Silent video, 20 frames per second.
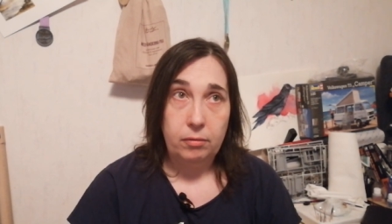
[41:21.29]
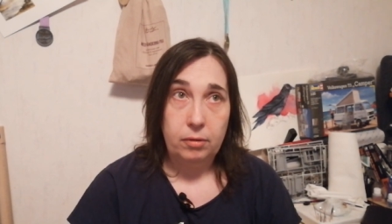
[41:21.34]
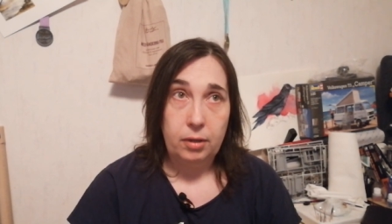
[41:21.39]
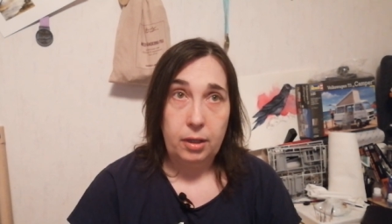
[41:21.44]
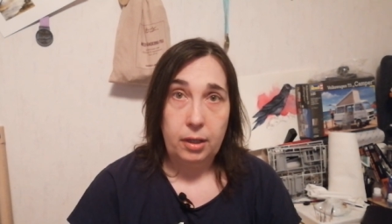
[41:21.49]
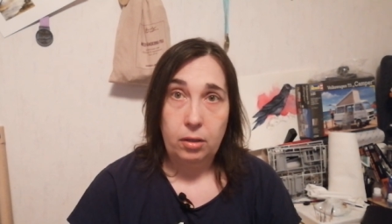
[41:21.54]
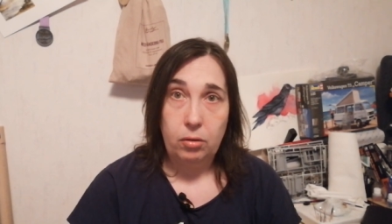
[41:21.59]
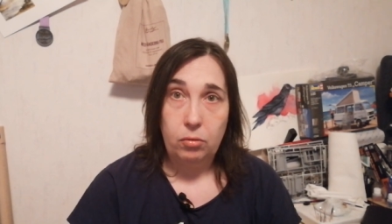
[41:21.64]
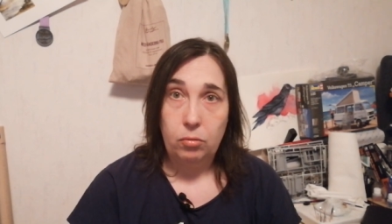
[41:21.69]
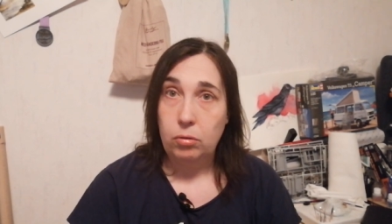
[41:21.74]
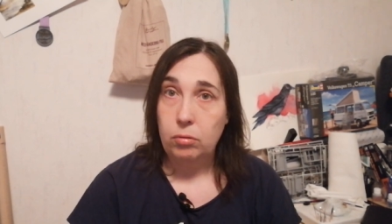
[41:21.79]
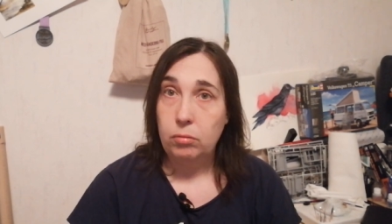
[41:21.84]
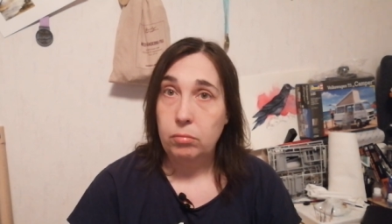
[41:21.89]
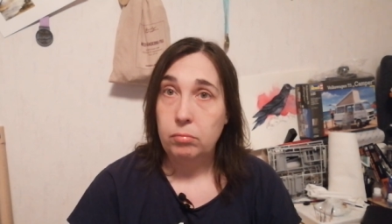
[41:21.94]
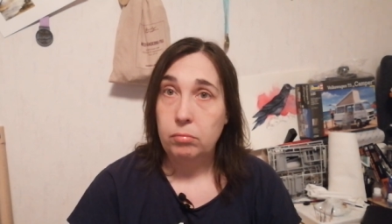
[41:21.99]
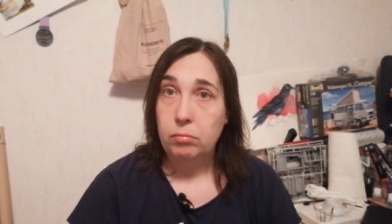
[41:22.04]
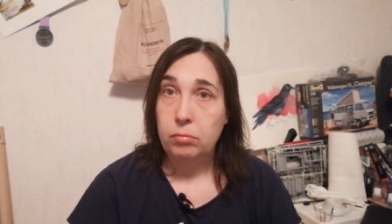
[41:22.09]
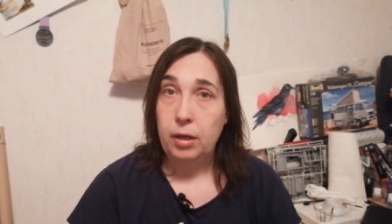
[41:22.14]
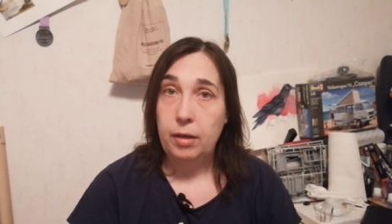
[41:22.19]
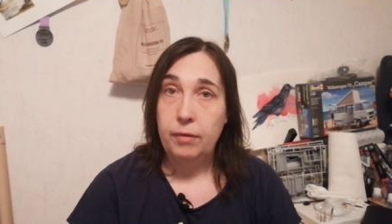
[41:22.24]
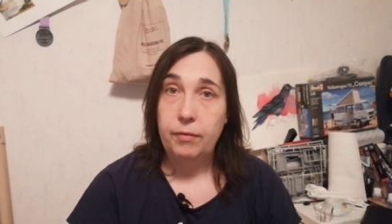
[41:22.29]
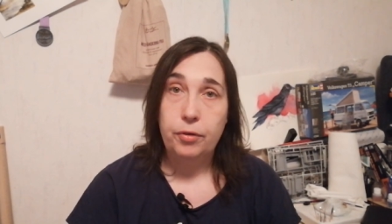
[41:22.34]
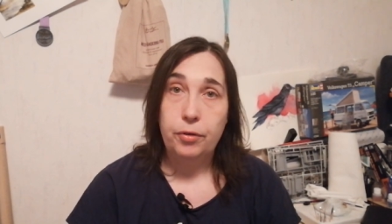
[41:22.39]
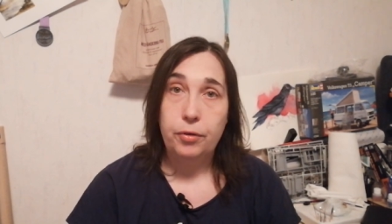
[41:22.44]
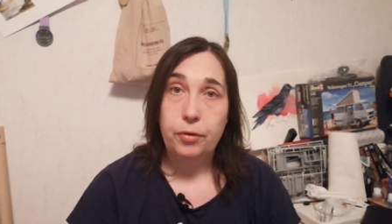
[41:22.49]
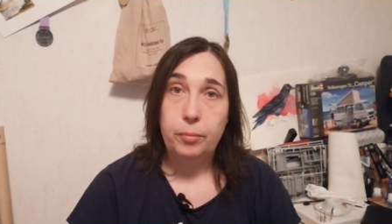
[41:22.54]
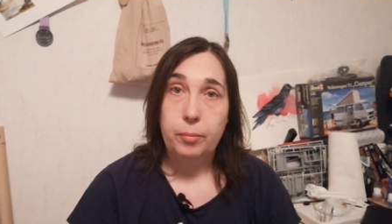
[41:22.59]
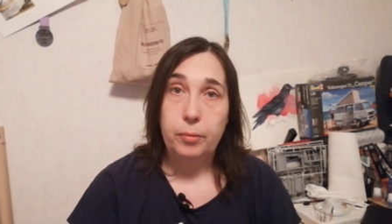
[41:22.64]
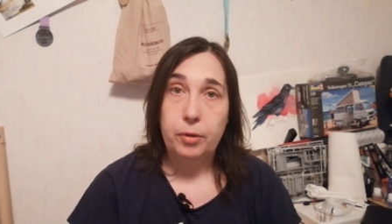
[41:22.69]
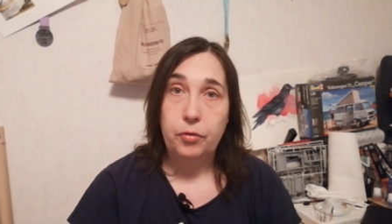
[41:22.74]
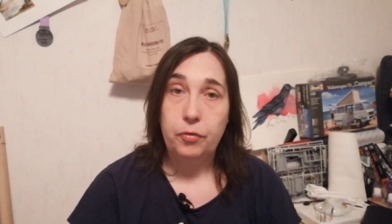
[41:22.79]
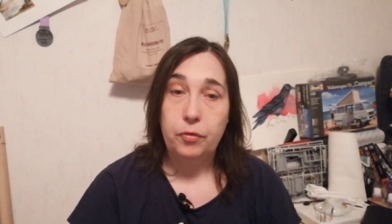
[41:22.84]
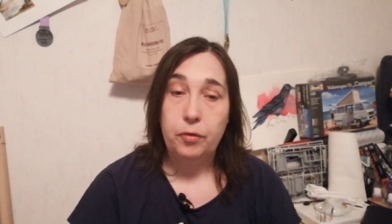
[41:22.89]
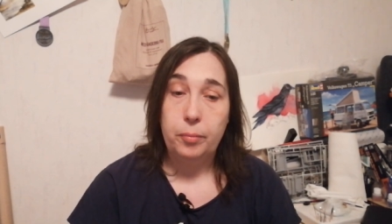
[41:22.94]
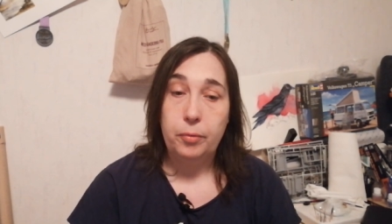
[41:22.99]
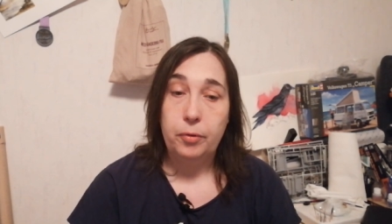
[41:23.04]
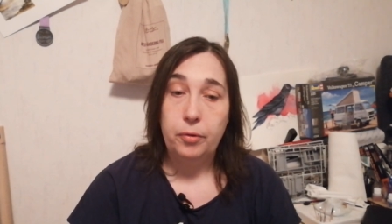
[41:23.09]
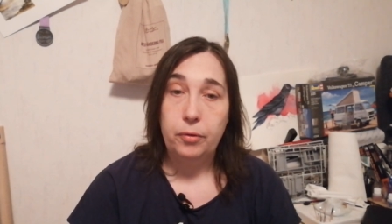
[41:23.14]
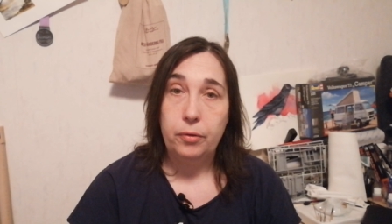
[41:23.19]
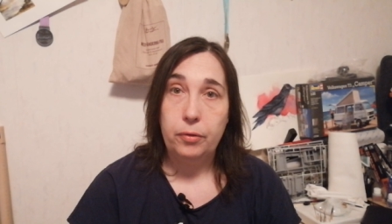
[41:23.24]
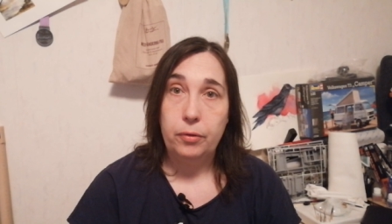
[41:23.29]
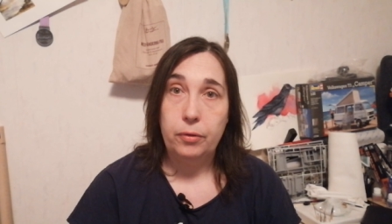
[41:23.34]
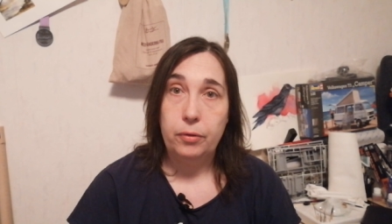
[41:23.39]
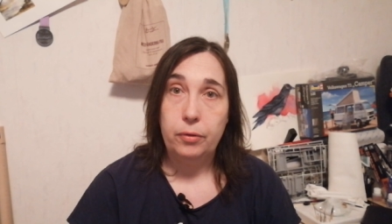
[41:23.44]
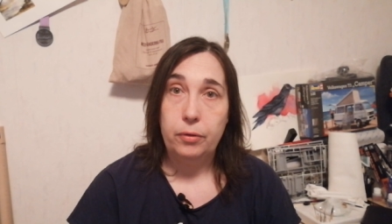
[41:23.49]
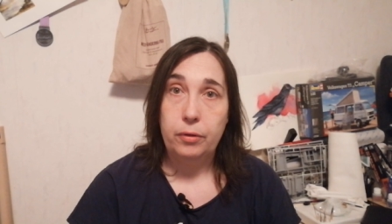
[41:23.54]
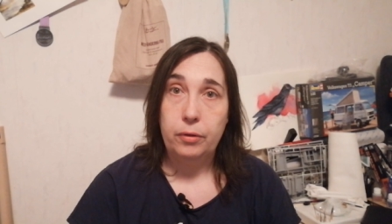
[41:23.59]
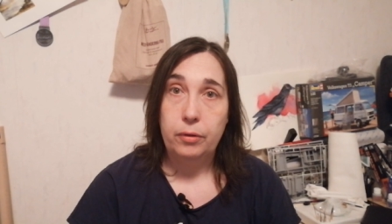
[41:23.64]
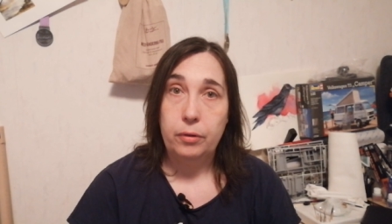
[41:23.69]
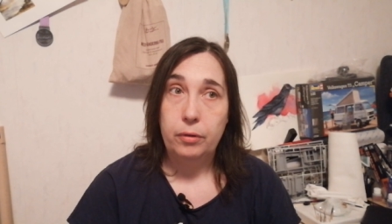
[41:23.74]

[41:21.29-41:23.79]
I don't know, I haven't heard much from her.